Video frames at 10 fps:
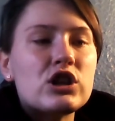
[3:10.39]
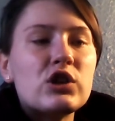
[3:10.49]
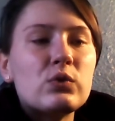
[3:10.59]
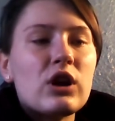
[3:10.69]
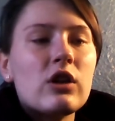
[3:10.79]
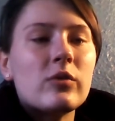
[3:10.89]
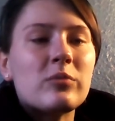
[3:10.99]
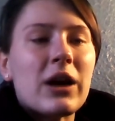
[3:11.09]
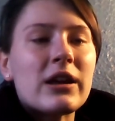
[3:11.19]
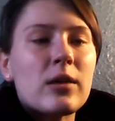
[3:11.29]
"Do you know
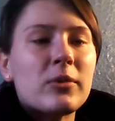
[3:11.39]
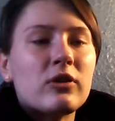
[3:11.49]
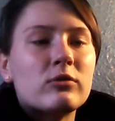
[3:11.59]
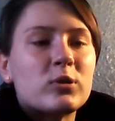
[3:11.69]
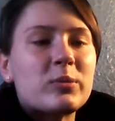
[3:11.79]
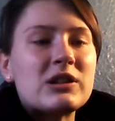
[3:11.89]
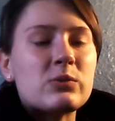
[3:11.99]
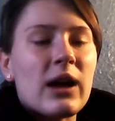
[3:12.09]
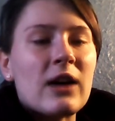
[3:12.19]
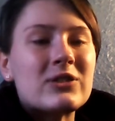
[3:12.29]
when My Chemical
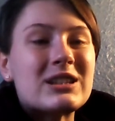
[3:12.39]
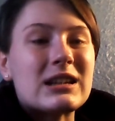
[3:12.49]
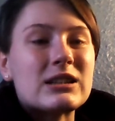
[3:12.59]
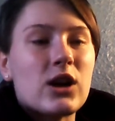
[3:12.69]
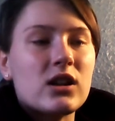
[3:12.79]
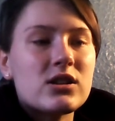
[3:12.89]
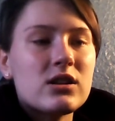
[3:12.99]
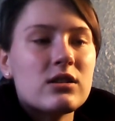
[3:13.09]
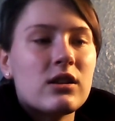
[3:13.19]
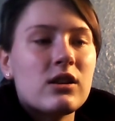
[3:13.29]
Romance will have its next
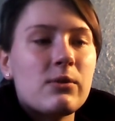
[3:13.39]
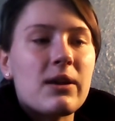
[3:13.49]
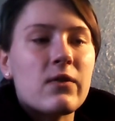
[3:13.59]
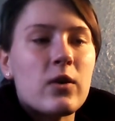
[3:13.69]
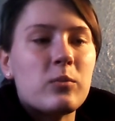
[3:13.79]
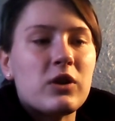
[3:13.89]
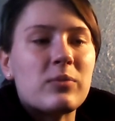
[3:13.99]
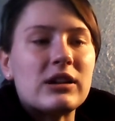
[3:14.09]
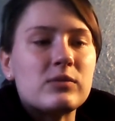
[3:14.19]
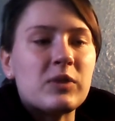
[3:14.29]
concert?" You give him your
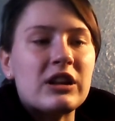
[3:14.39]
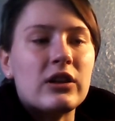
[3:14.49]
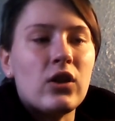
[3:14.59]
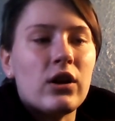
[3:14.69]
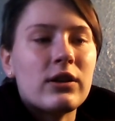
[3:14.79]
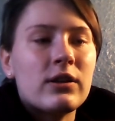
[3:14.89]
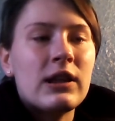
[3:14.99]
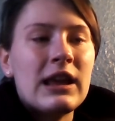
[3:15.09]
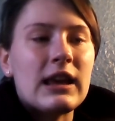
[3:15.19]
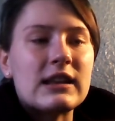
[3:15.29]
best pleading look.
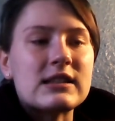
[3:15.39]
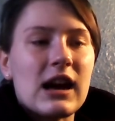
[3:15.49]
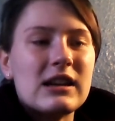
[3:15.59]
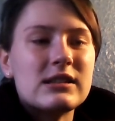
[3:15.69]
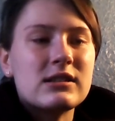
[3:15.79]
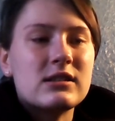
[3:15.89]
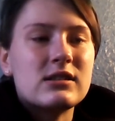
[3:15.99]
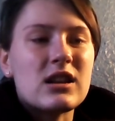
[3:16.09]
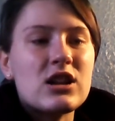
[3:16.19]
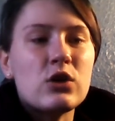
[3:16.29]
He sighs.
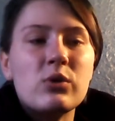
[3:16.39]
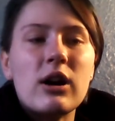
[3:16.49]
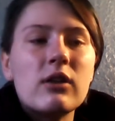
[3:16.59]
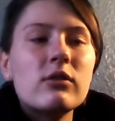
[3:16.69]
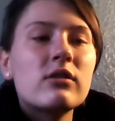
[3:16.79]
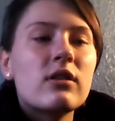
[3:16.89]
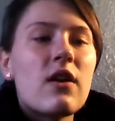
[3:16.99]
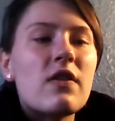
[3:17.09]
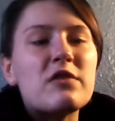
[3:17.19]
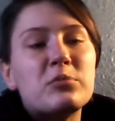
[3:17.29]
"Didn't you know?
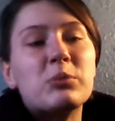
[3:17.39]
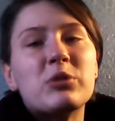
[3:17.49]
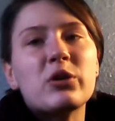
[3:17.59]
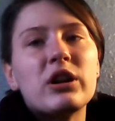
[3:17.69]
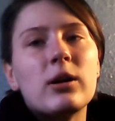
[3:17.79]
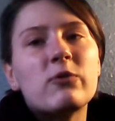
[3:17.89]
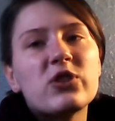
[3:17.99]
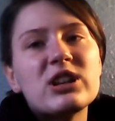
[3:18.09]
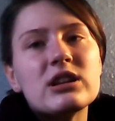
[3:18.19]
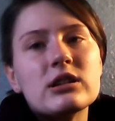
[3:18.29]
They've been broken up
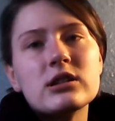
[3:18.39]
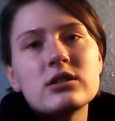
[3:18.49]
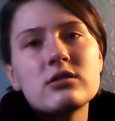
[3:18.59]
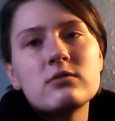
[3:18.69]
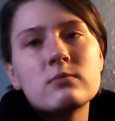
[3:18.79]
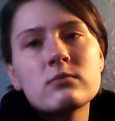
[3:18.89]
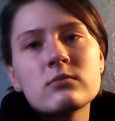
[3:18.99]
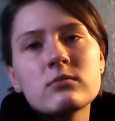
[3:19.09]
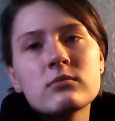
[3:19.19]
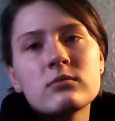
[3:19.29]
for years."
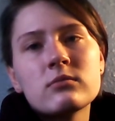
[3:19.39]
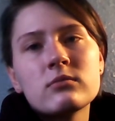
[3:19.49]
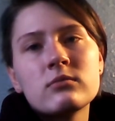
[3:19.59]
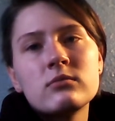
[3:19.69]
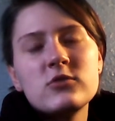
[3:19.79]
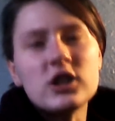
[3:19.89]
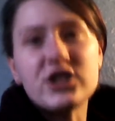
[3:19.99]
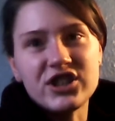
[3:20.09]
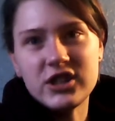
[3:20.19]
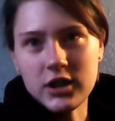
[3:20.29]

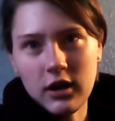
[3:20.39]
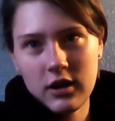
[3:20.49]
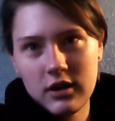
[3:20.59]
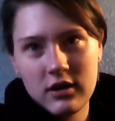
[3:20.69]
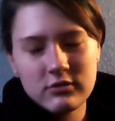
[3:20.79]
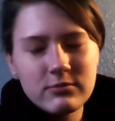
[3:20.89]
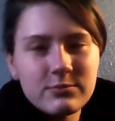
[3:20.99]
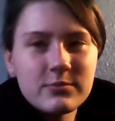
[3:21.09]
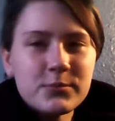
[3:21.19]
Dun dun dun!